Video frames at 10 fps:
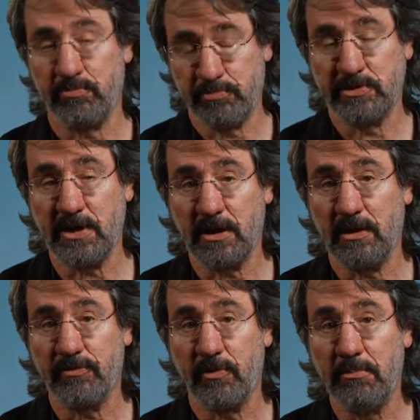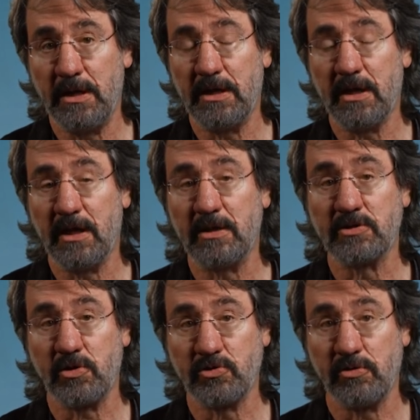particularly for media and
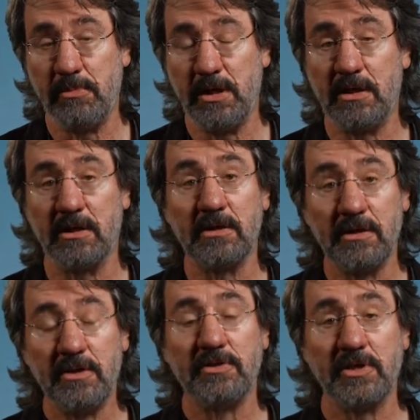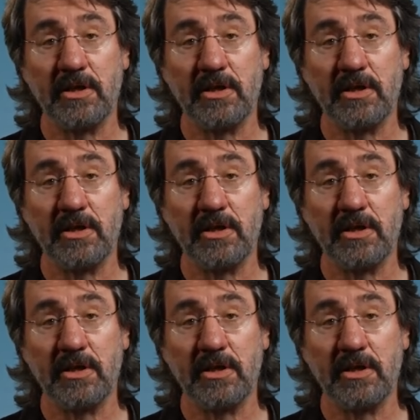social media to